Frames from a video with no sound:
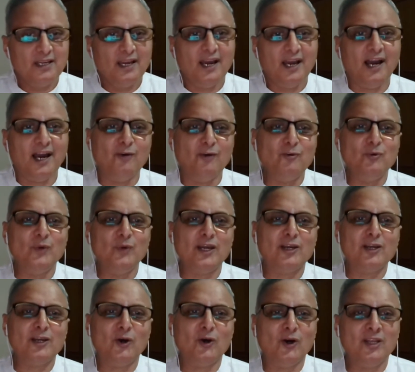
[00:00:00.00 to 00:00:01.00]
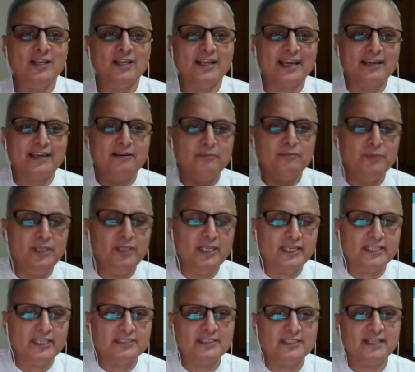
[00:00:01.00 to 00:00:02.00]
How do I call a
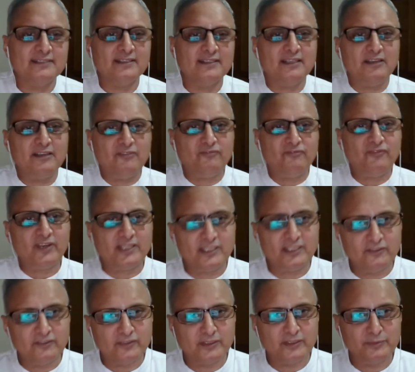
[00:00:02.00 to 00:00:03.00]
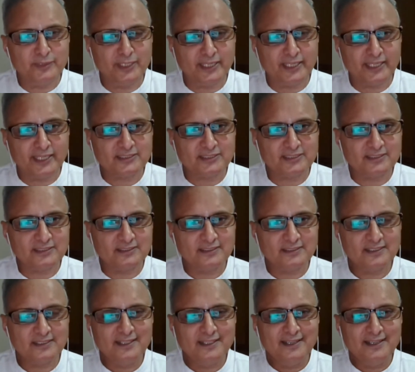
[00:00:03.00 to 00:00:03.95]
communication as an effective communication?